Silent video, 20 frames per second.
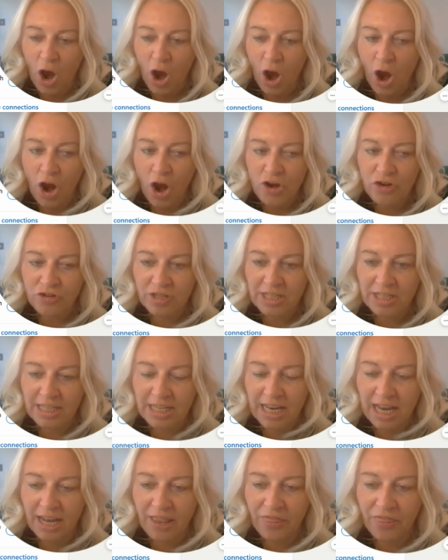
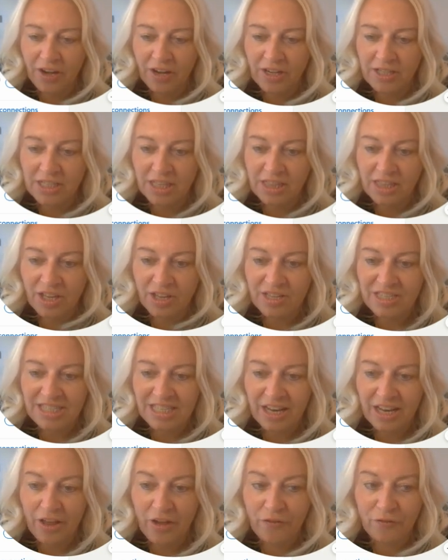
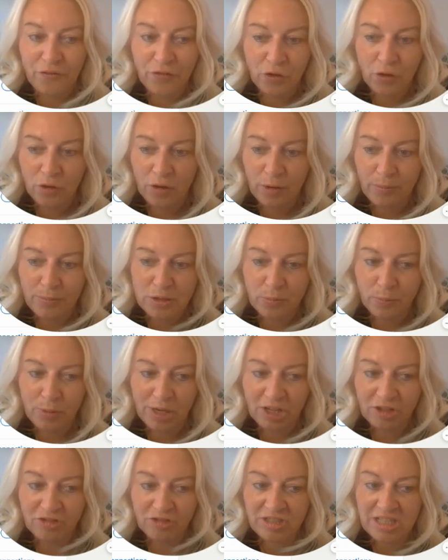113,000
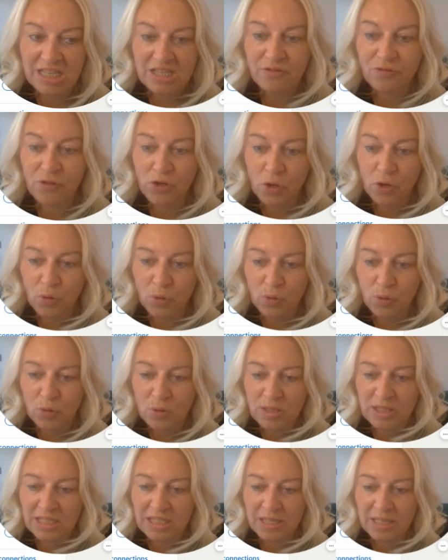impressions as
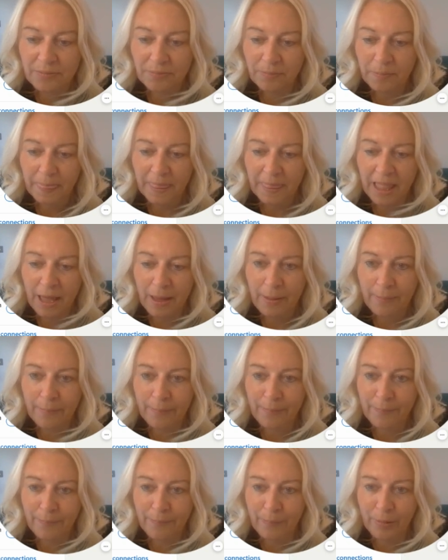views,
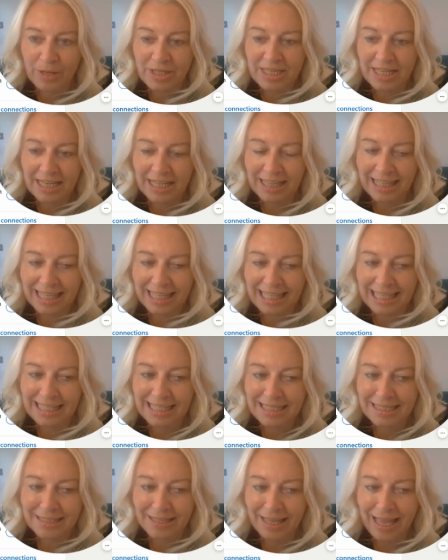button
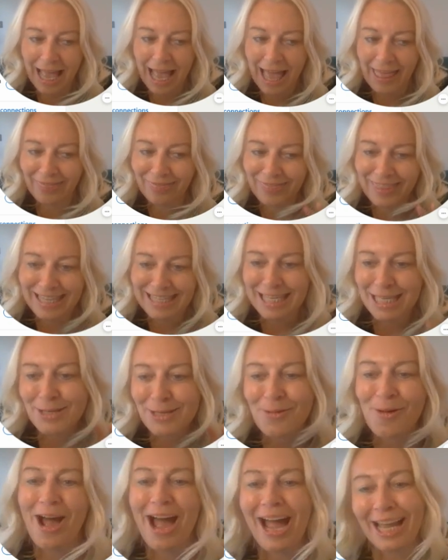clicks. This
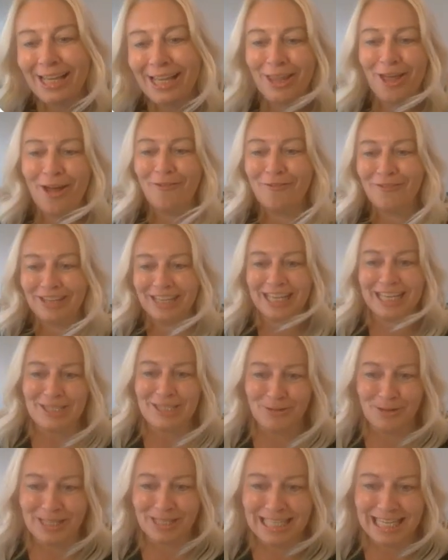is what I love and get
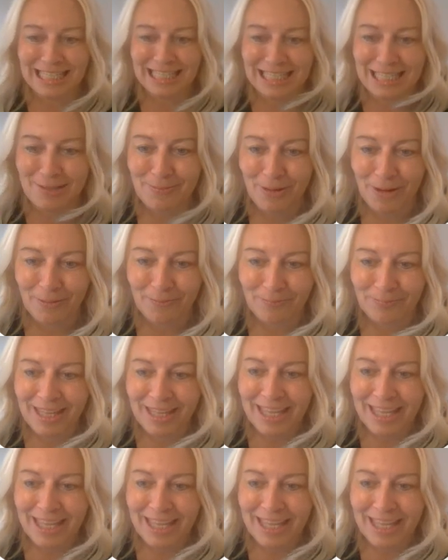so excited about.